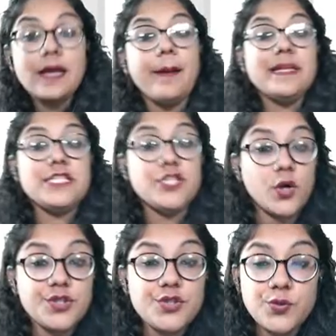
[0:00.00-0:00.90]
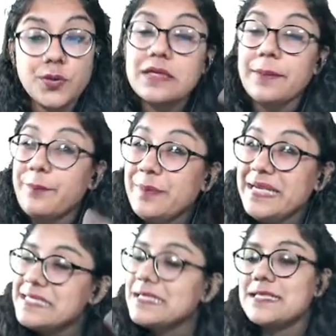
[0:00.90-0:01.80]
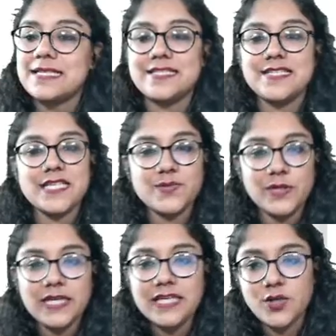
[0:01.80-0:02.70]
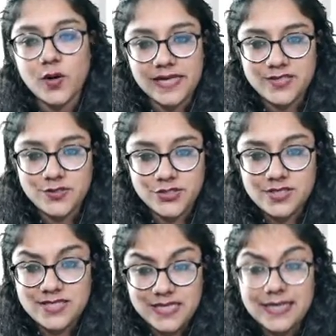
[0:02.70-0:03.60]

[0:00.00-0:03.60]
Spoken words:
but in order to compete successfully in the organizations,